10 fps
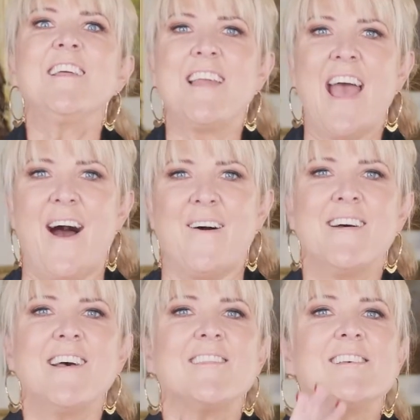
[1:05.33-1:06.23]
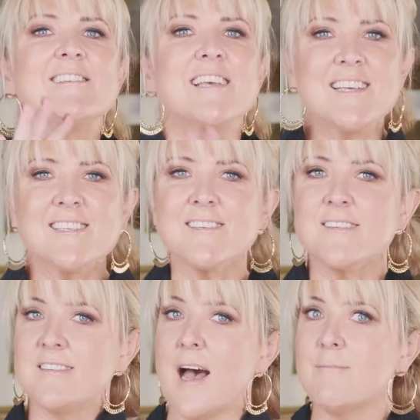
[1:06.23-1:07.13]
Now, this isn't
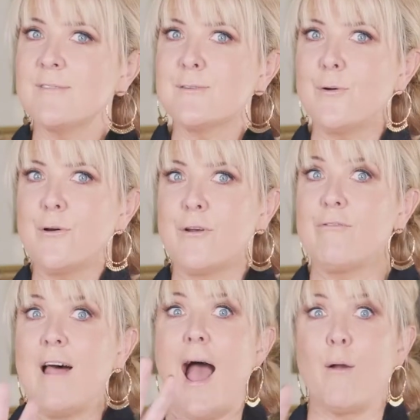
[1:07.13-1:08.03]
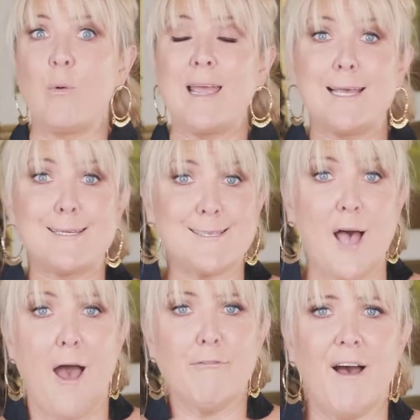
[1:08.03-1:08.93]
some sort of like weird
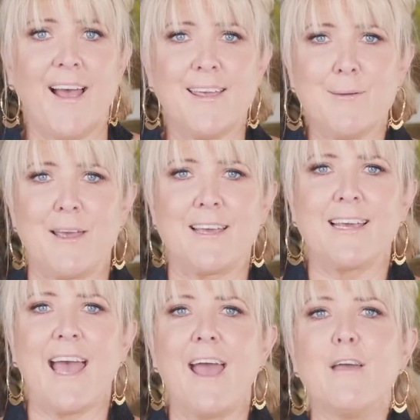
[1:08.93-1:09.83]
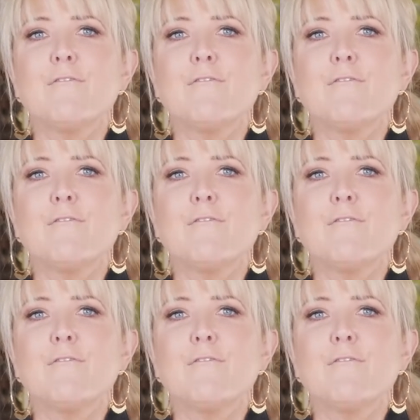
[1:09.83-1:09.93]
sci-fi gimmick, okay?